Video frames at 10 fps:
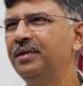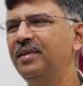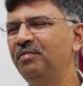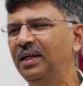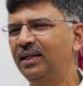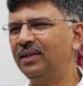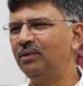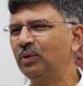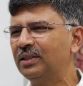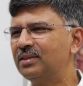
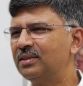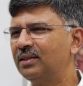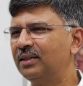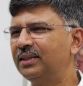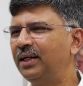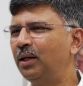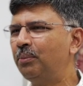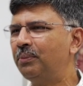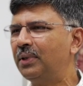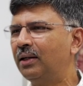CFILT was set
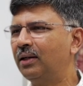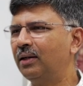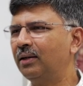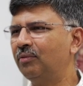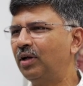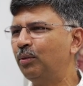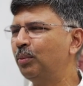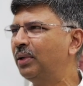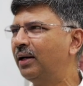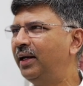up, if I
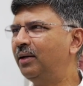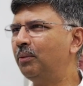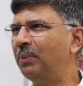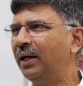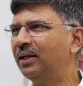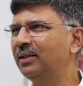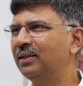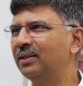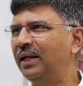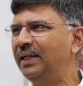remember right, back
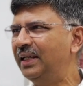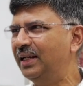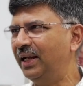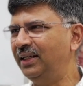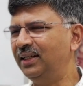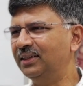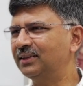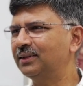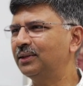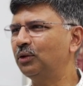in the
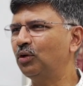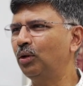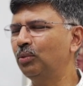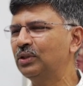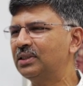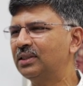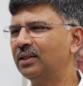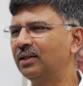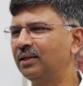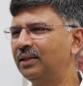1990s. It's almost
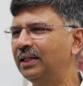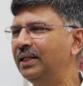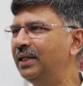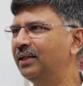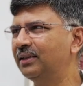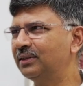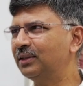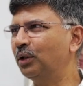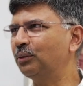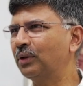30
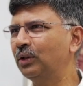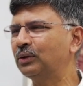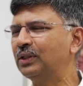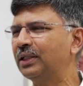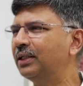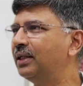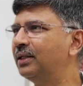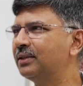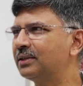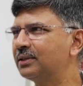years now, close to 30
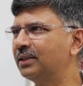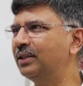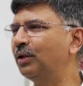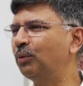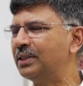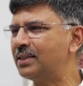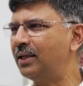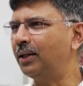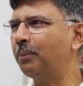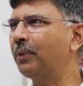years since it was
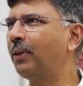set up.